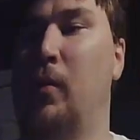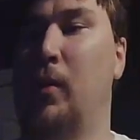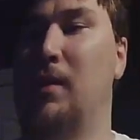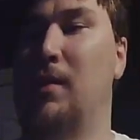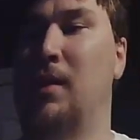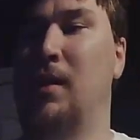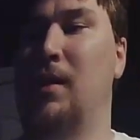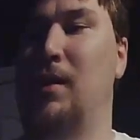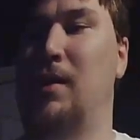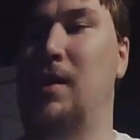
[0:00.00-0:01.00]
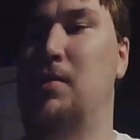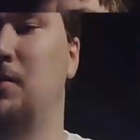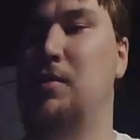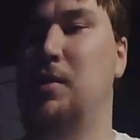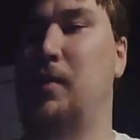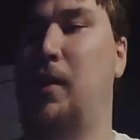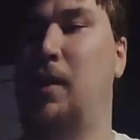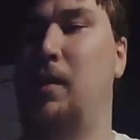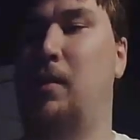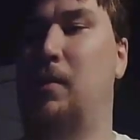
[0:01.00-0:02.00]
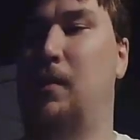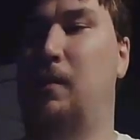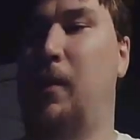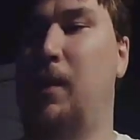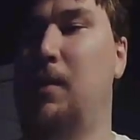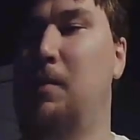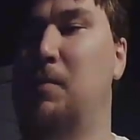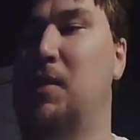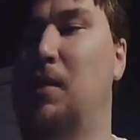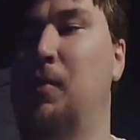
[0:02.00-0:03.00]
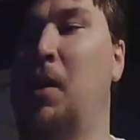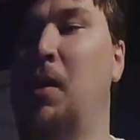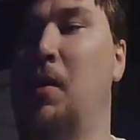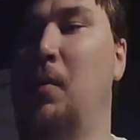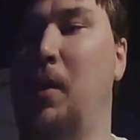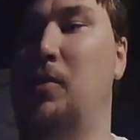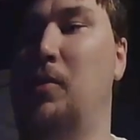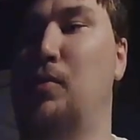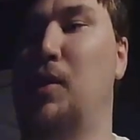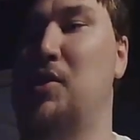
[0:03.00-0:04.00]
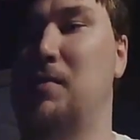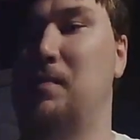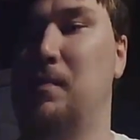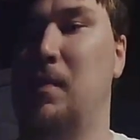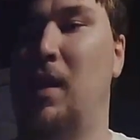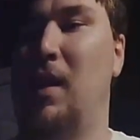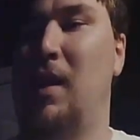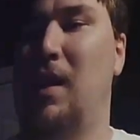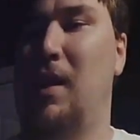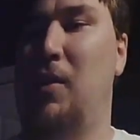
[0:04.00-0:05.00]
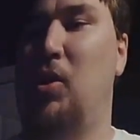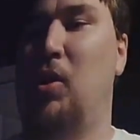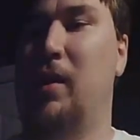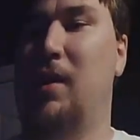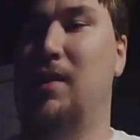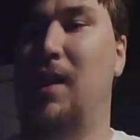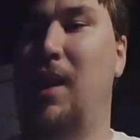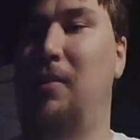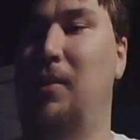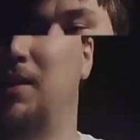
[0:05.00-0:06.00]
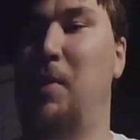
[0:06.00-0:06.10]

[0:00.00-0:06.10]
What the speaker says: For this, the teachers are finding themselves without direction. If the learning is heavily